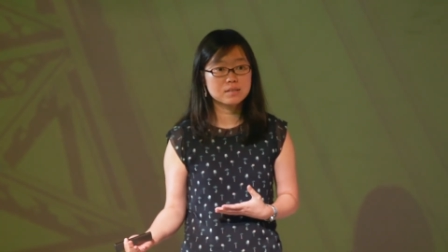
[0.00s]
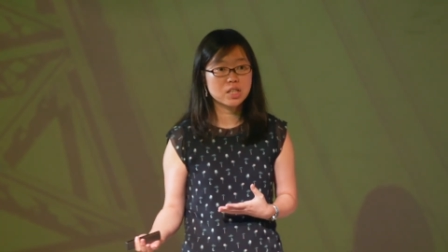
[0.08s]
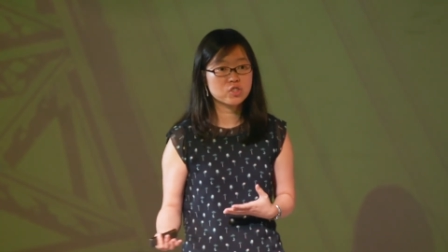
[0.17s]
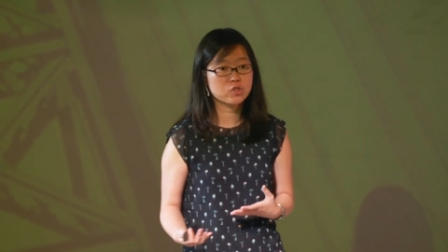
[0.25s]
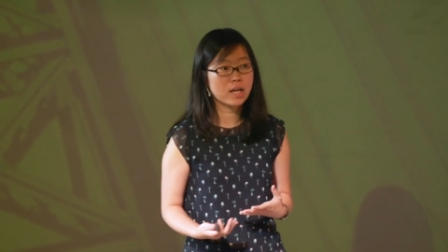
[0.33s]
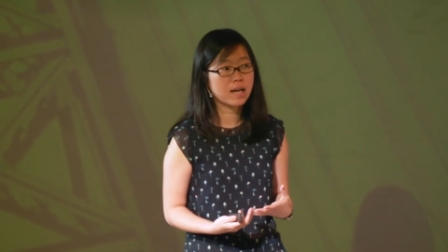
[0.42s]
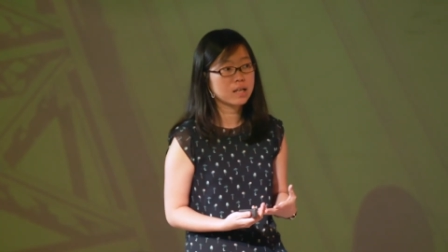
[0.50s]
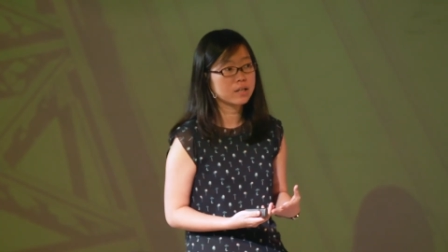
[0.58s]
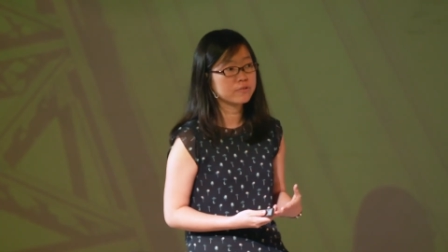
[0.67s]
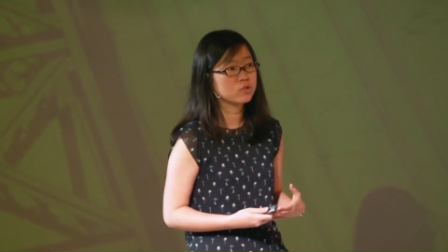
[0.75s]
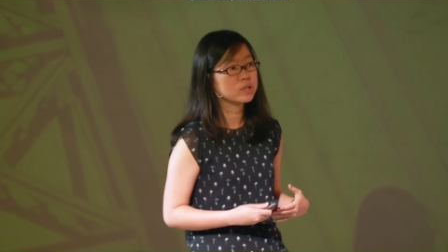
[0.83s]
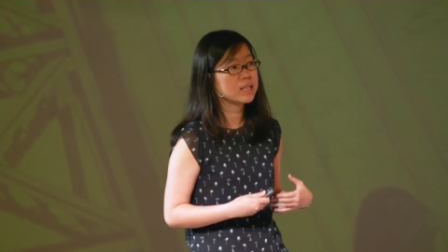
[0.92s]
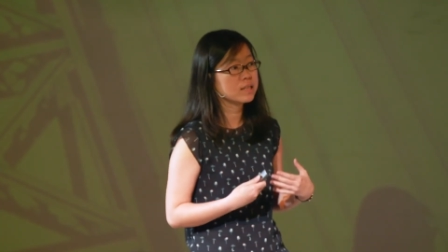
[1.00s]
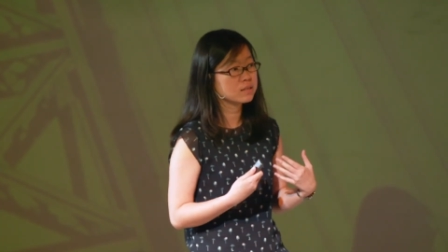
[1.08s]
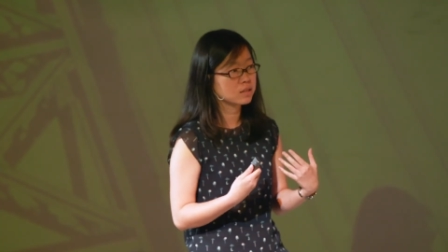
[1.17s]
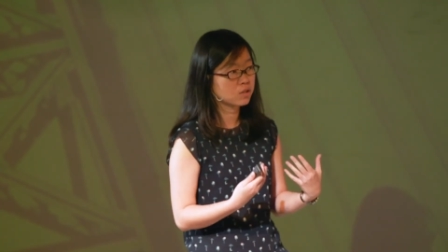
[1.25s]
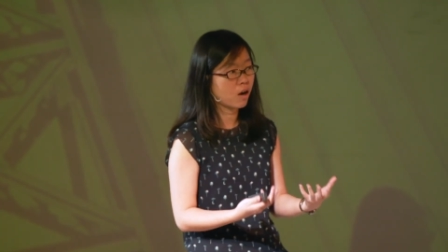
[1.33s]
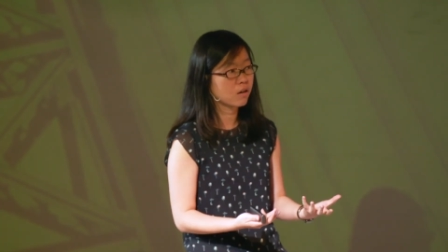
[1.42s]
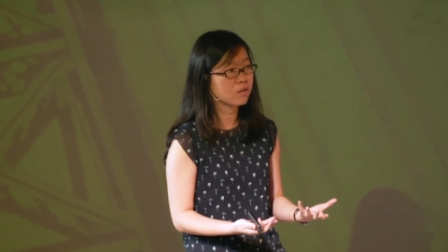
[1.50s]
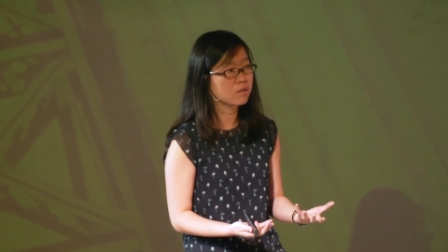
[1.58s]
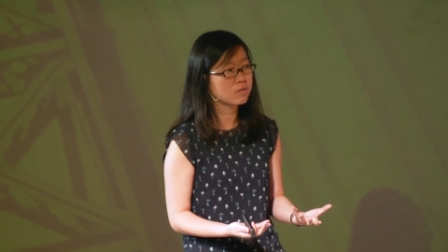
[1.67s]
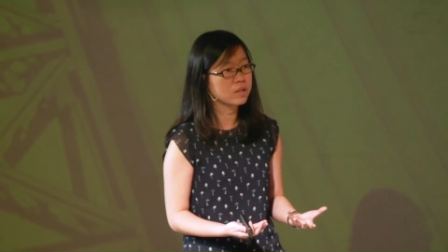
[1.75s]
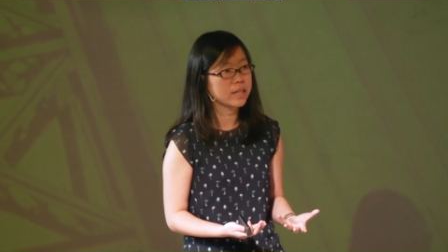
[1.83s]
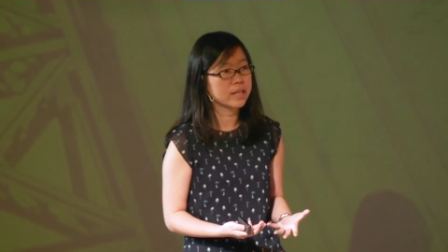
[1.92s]
such that if you need a
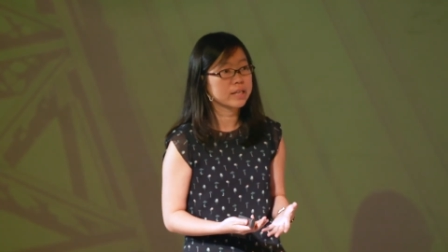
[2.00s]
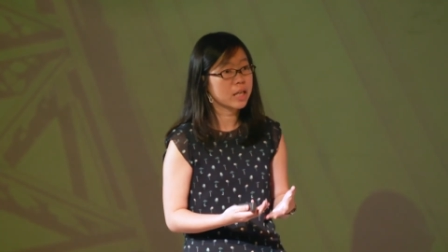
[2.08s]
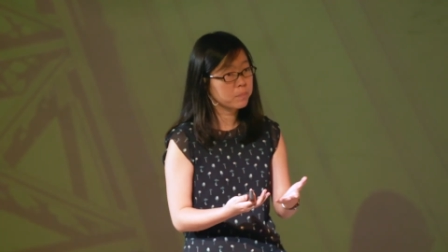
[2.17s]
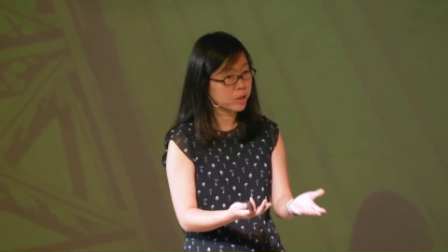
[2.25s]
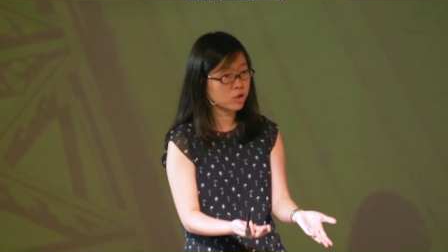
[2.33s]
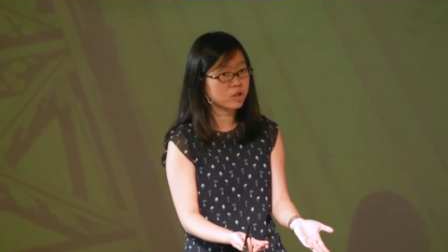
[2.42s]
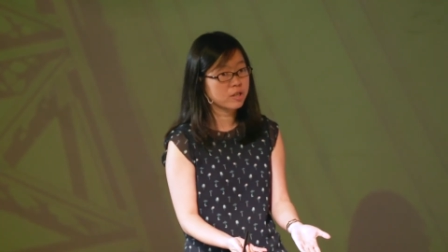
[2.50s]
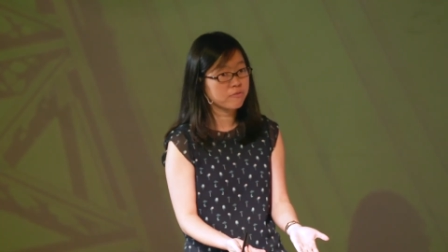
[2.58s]
toggle in that particular